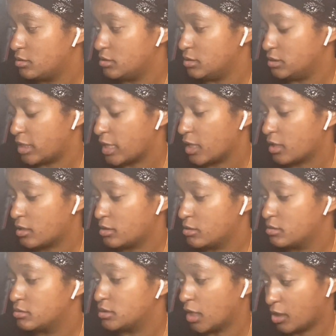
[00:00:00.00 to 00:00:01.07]
deck,
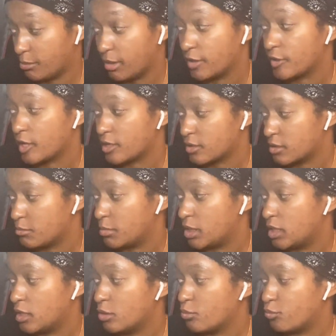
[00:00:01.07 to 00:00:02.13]
talk about that in a
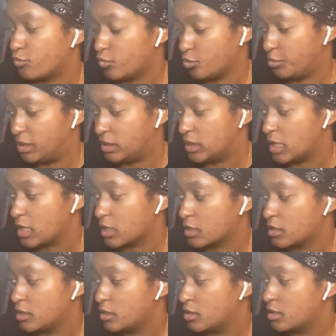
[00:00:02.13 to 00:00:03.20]
minute. Rumi deck,
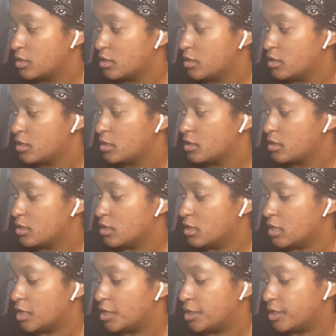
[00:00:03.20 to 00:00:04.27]

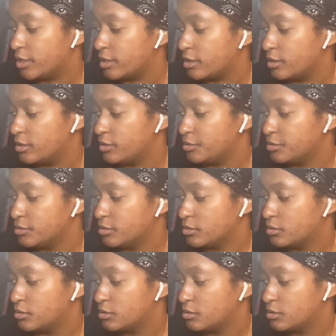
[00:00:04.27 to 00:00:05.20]
and